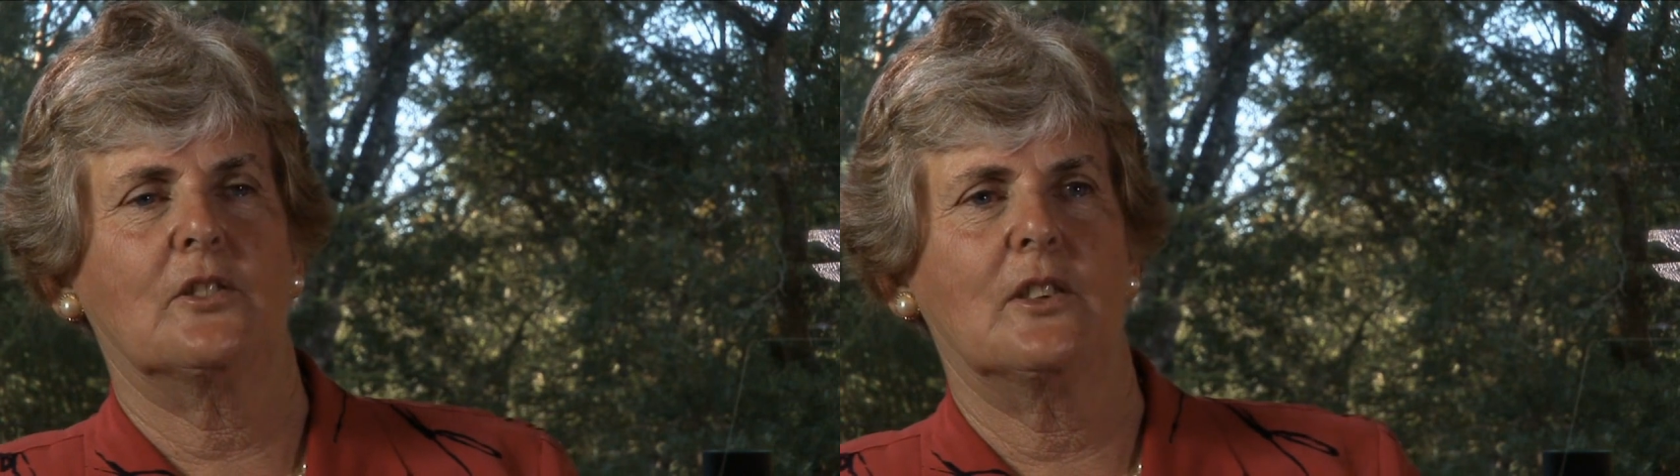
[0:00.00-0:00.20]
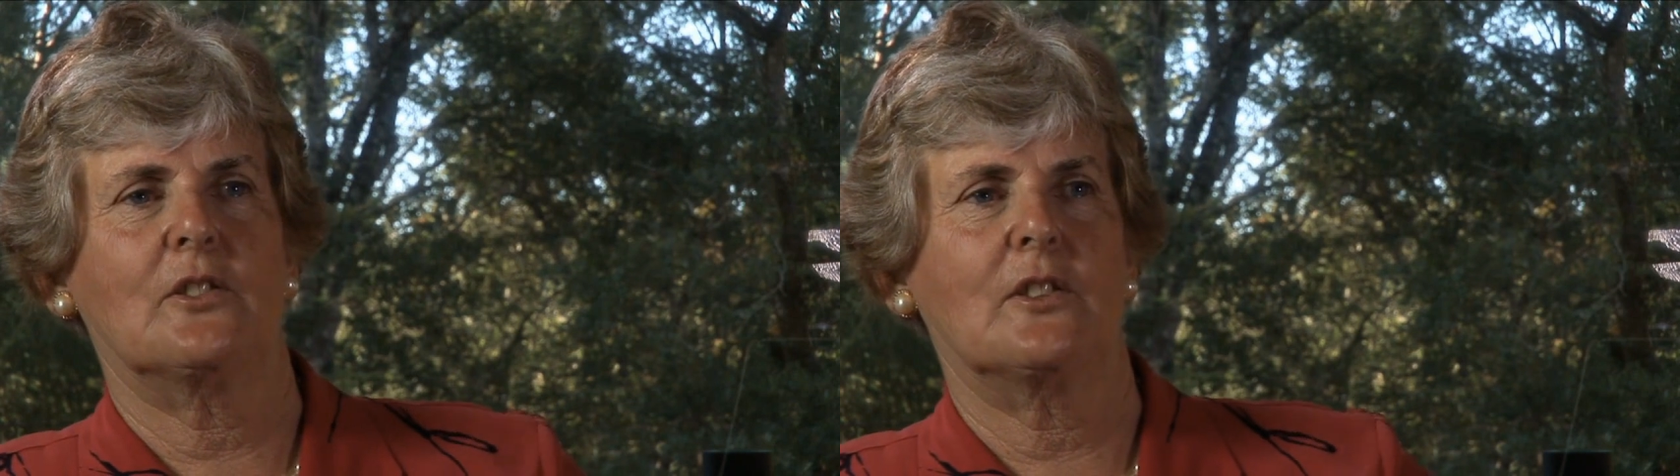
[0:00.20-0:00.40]

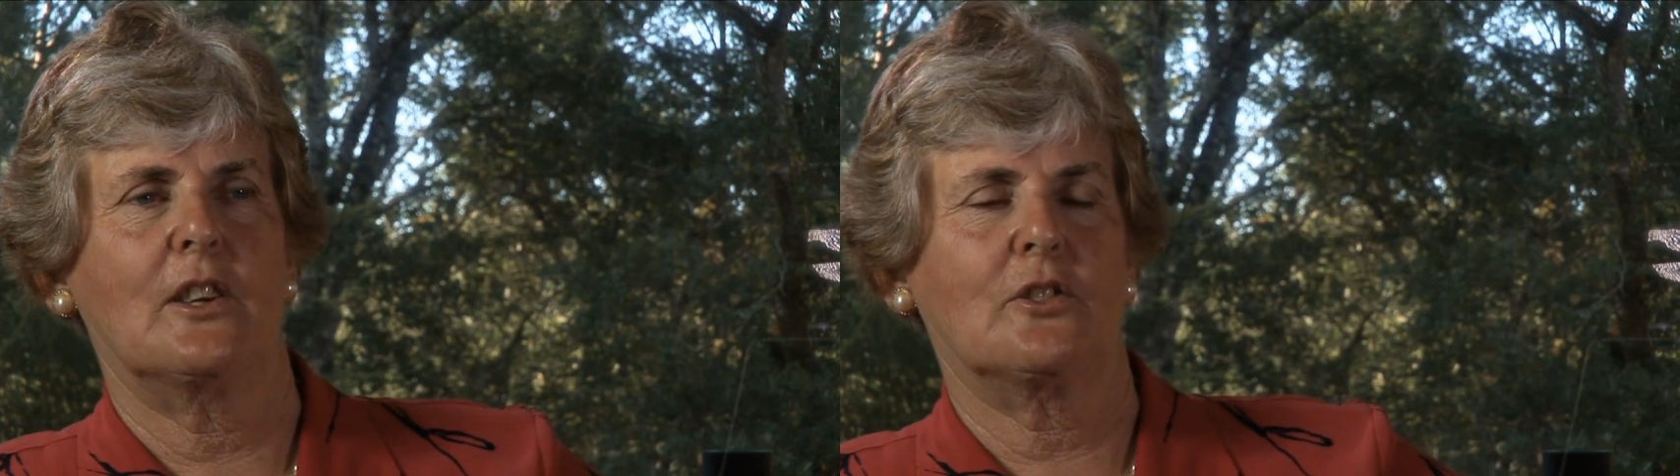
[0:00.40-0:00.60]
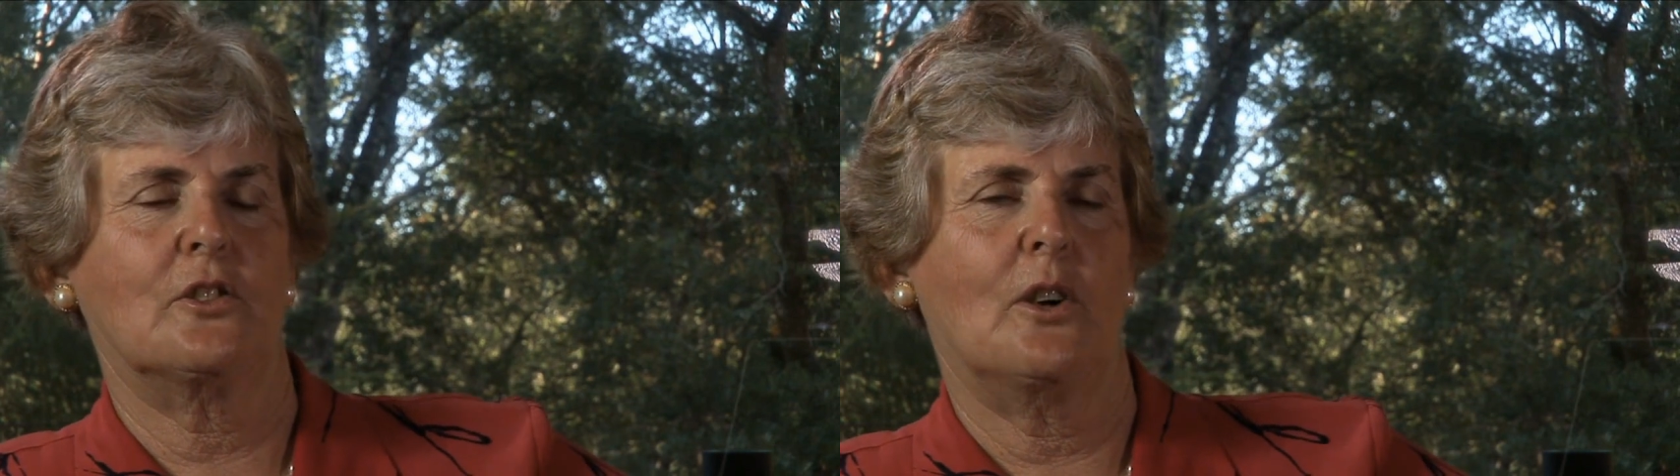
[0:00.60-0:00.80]
And since
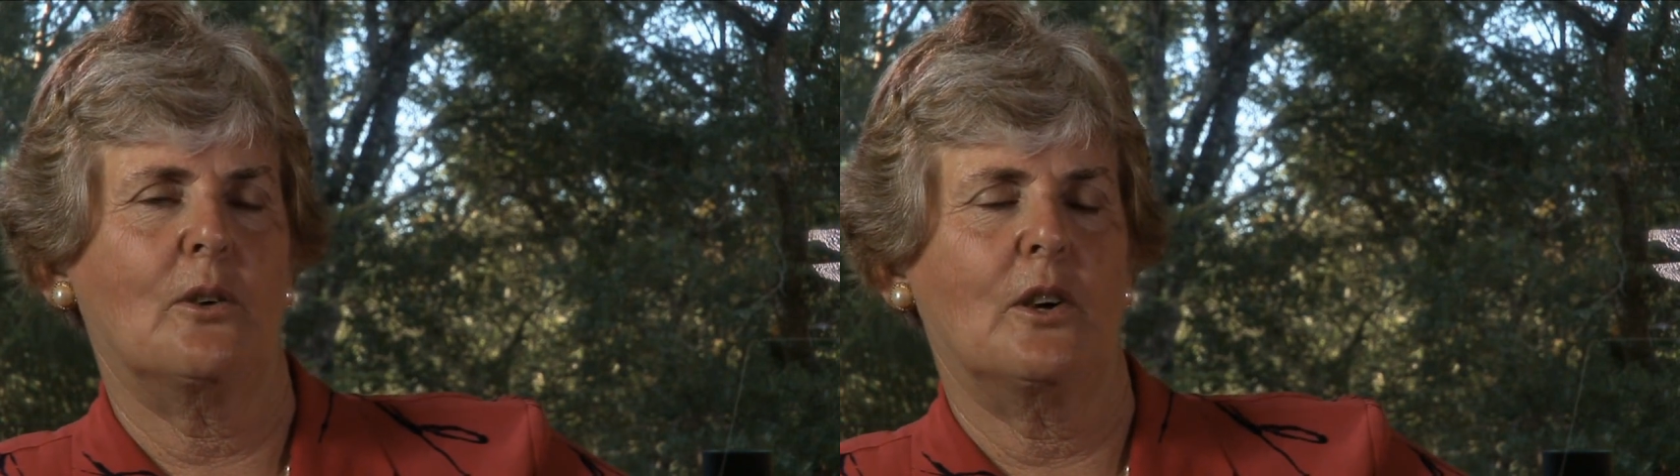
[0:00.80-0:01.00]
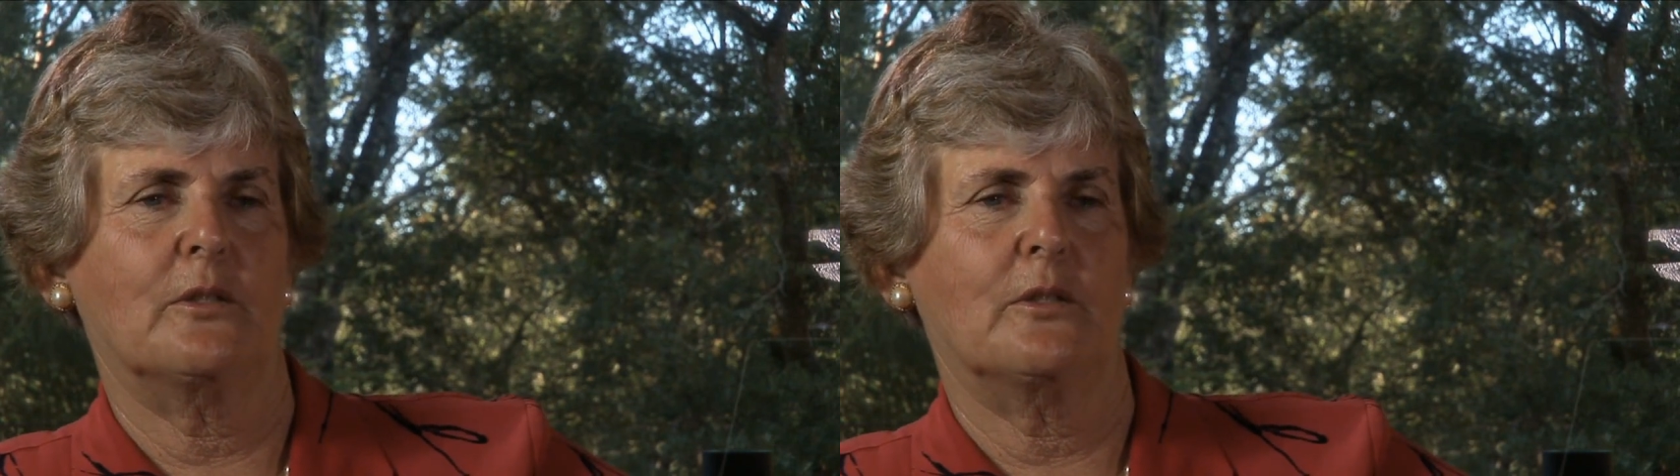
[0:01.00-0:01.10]
there's no